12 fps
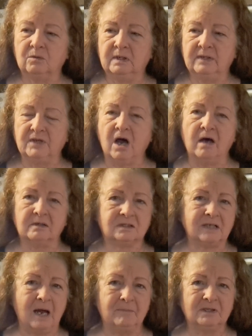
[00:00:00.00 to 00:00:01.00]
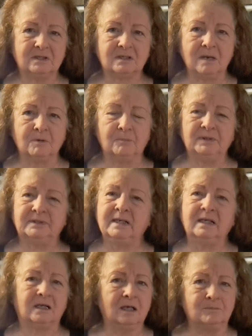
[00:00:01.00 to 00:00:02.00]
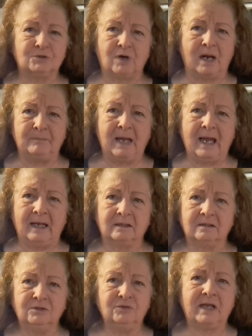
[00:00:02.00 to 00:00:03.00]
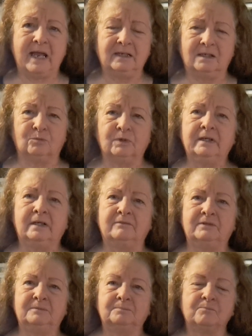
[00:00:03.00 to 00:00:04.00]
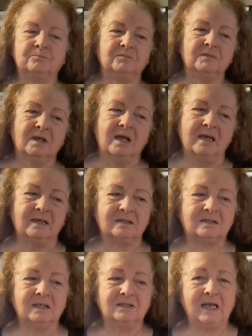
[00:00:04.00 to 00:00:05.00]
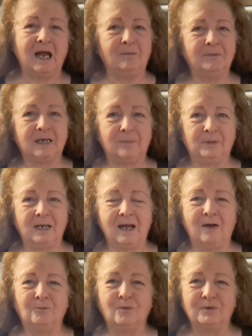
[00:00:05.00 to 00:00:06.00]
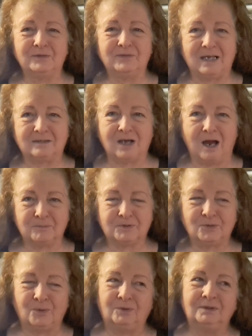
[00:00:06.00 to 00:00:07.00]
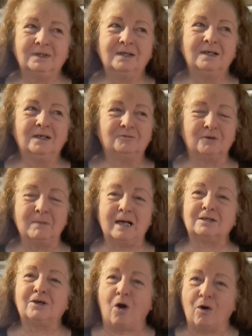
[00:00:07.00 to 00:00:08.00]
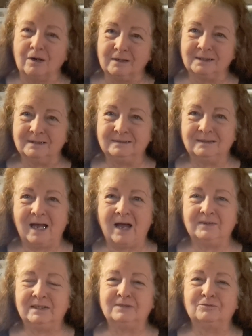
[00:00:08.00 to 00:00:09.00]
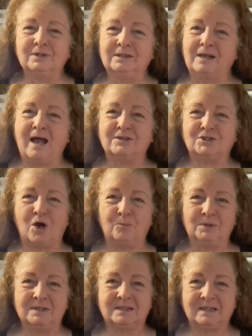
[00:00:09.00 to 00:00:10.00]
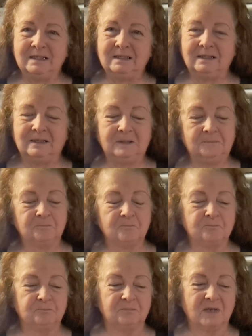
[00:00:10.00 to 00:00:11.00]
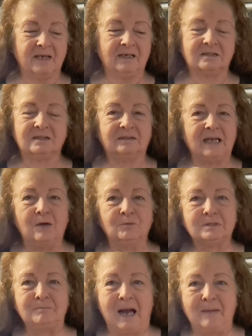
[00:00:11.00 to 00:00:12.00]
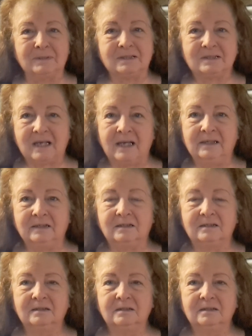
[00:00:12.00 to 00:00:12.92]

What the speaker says: in the hottest time of the summer, but then it comes right back. You can't get rid of it. And I said, yeah, but I wanted that topsoil for my garden. I didn't realize y'all put seed in it. And I said, that was my mistake.